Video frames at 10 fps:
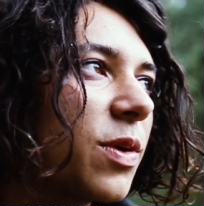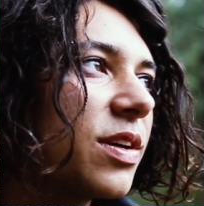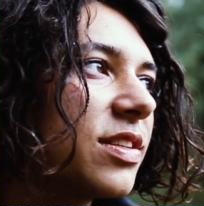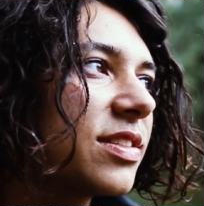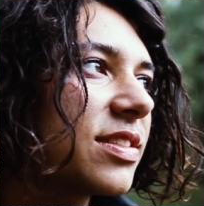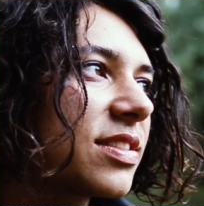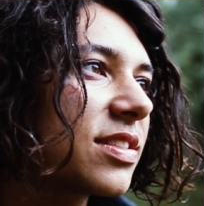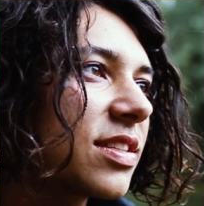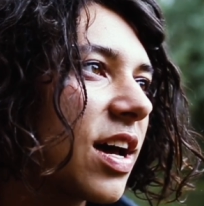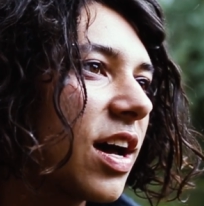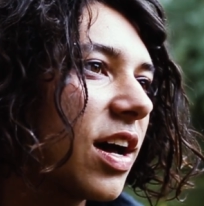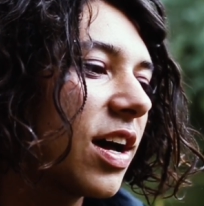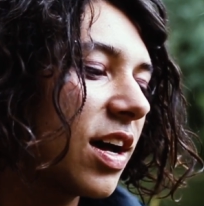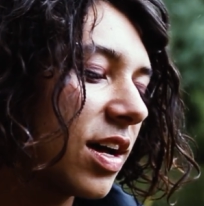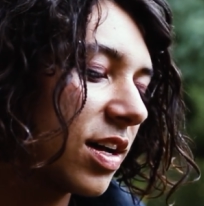was
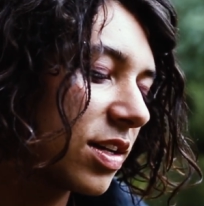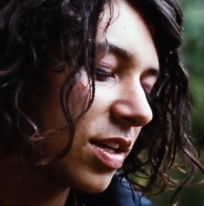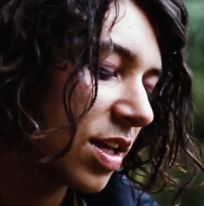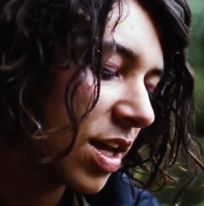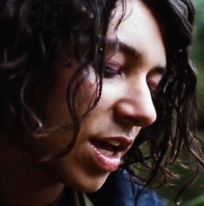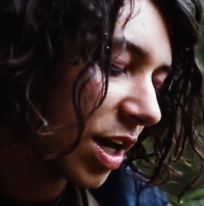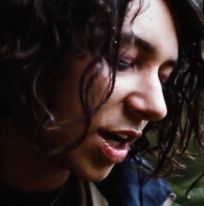a